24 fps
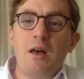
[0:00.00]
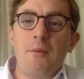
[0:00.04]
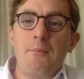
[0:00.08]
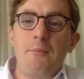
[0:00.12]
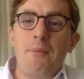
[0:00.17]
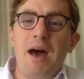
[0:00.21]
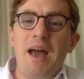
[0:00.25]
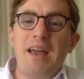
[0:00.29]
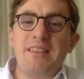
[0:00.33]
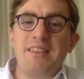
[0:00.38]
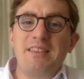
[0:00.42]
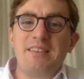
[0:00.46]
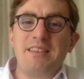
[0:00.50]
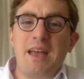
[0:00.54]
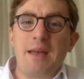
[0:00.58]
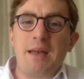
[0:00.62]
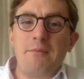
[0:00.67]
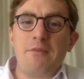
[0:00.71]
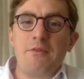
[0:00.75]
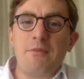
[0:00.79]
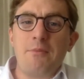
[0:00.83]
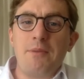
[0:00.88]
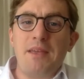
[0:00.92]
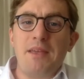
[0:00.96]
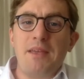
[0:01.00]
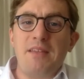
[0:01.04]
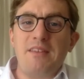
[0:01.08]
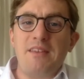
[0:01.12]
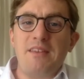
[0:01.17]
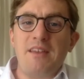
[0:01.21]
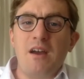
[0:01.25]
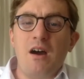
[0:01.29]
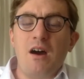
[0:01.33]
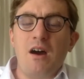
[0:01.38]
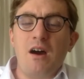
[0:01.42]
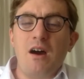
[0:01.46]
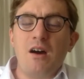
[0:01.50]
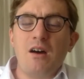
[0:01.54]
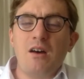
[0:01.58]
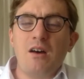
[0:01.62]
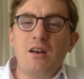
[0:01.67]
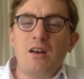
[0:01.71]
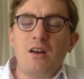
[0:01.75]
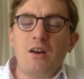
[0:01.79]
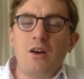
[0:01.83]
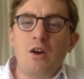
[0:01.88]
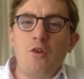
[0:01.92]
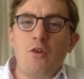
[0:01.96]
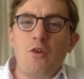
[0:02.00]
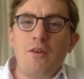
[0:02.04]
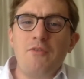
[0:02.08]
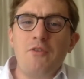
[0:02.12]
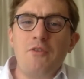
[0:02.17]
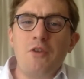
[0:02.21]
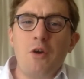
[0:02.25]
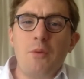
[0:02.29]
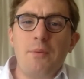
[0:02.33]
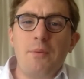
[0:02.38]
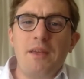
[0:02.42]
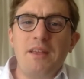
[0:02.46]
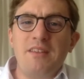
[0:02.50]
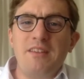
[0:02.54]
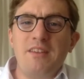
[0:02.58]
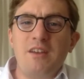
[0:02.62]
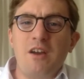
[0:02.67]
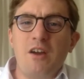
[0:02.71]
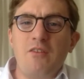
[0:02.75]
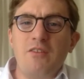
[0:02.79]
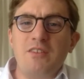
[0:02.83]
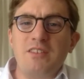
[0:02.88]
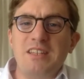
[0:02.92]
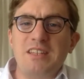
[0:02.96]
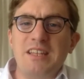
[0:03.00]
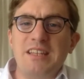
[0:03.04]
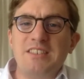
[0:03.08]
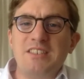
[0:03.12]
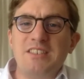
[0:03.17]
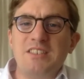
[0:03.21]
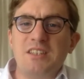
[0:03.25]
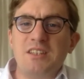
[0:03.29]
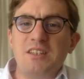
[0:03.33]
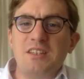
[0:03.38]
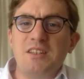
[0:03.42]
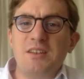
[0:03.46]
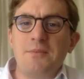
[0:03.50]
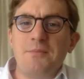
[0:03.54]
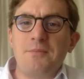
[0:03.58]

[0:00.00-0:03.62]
by the time of the PTR, or if no PTR is listed,